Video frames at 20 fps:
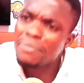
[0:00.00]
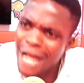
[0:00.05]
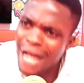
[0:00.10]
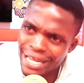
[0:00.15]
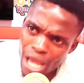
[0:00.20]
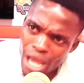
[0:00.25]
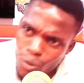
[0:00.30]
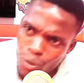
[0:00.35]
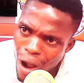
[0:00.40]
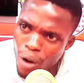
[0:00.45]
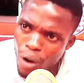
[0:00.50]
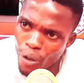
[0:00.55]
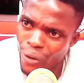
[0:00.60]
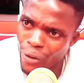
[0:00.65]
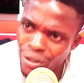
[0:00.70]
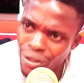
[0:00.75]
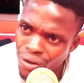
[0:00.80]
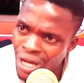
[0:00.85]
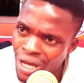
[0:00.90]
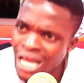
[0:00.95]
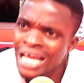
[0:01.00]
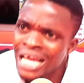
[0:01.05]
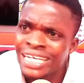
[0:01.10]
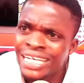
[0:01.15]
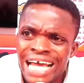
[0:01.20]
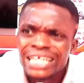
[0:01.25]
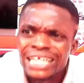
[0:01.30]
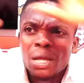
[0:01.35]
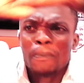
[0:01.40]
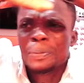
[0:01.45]
na ye kwa akohwe no
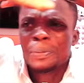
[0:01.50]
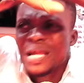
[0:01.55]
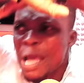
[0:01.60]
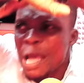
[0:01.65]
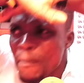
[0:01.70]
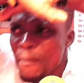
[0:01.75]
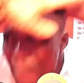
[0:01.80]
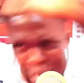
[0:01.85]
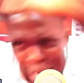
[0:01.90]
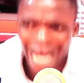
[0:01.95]
ye ni player bi